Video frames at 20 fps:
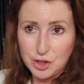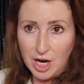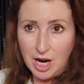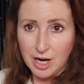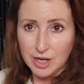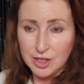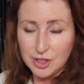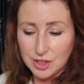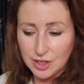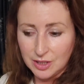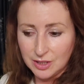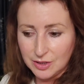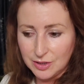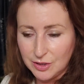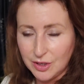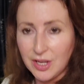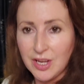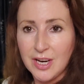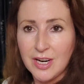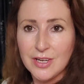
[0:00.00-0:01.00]
judge
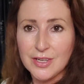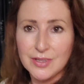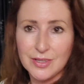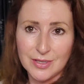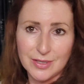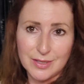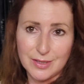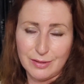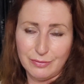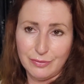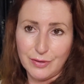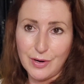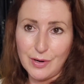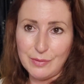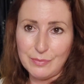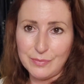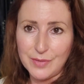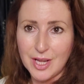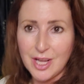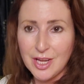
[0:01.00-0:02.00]
to hear this
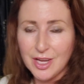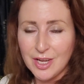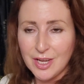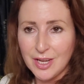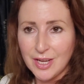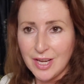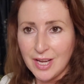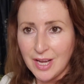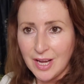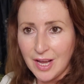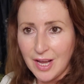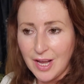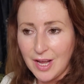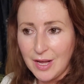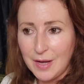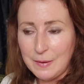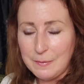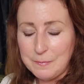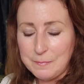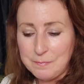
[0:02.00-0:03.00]
from
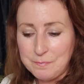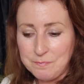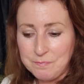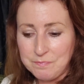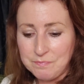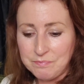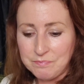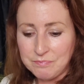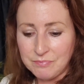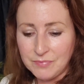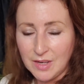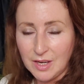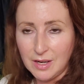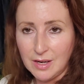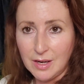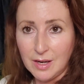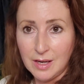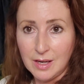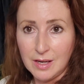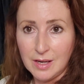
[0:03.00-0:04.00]

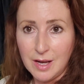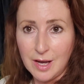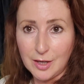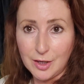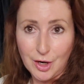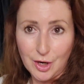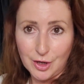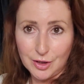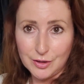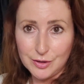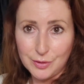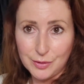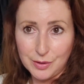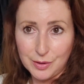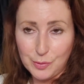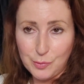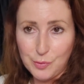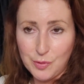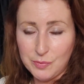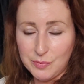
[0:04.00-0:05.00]
a girl or
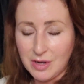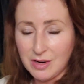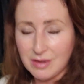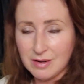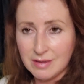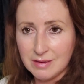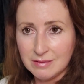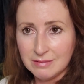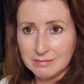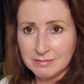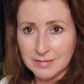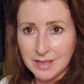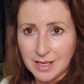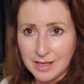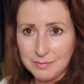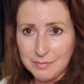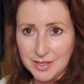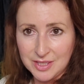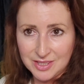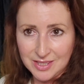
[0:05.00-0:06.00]
a woman
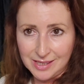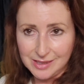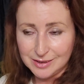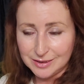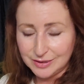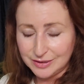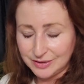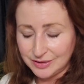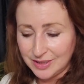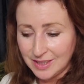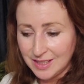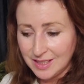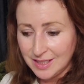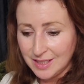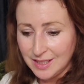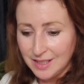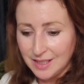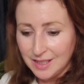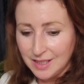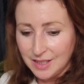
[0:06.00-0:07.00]
like myself,
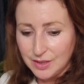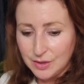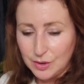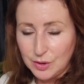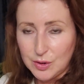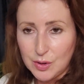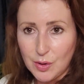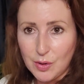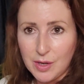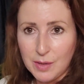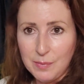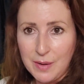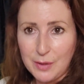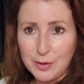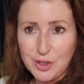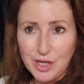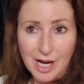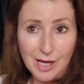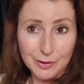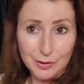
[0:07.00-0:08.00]
to talk
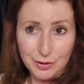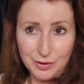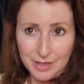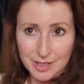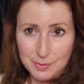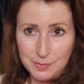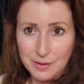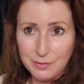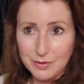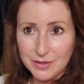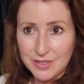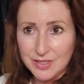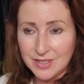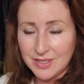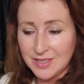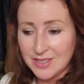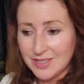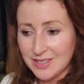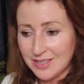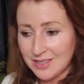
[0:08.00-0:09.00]
about childhood
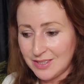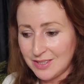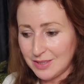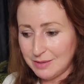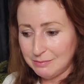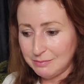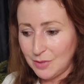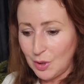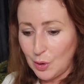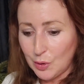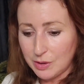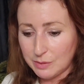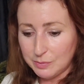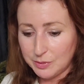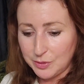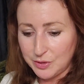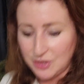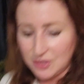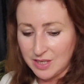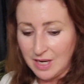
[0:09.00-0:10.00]
experiences and some
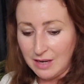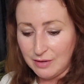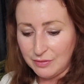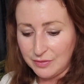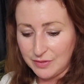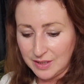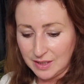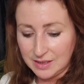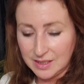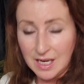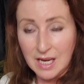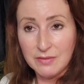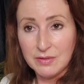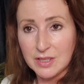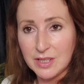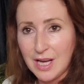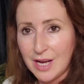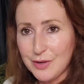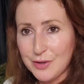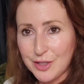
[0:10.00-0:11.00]
horrible stuff that I've
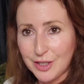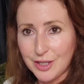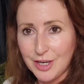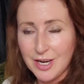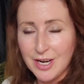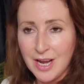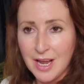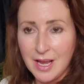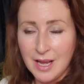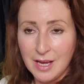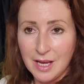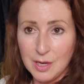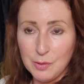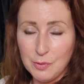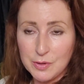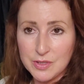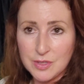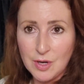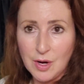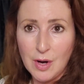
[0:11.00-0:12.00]
encountered, it
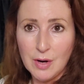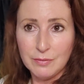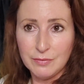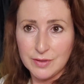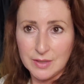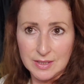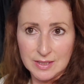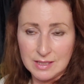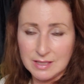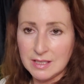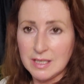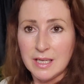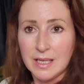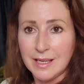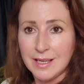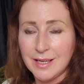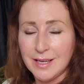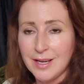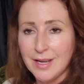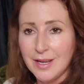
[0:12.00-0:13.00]
was
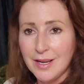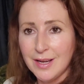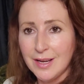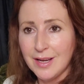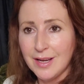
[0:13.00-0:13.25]
obviously